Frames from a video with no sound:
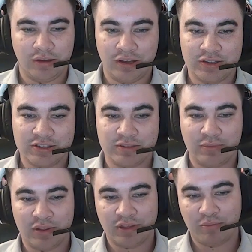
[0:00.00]

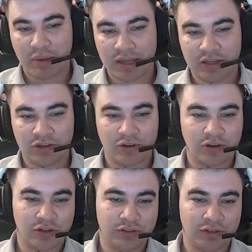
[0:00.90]
gunsmith,
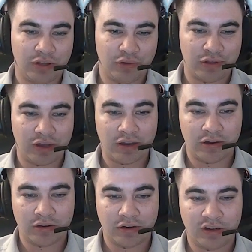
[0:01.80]
banker, clothier,